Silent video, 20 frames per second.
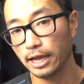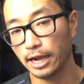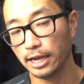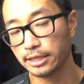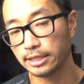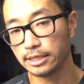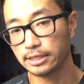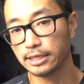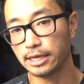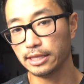I
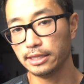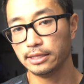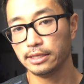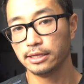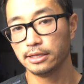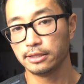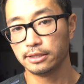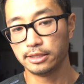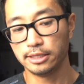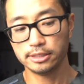think that
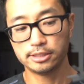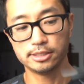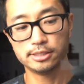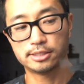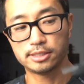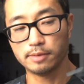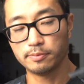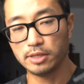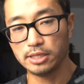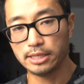this
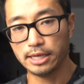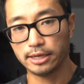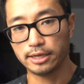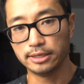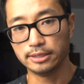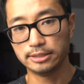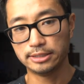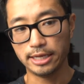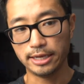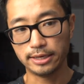is something that
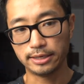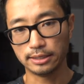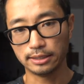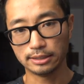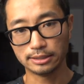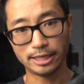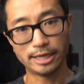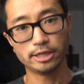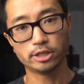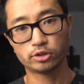can take
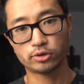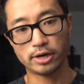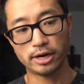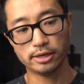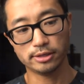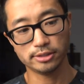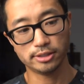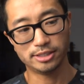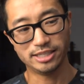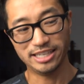light
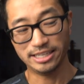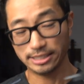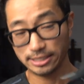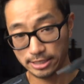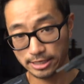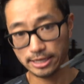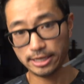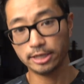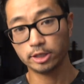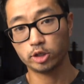trails
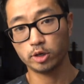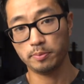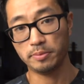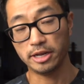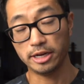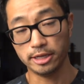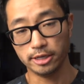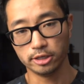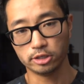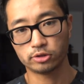to
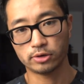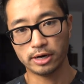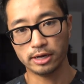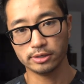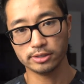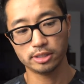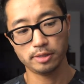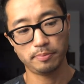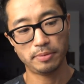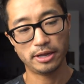intermediate
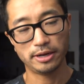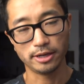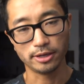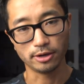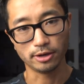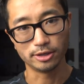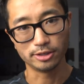trails, depending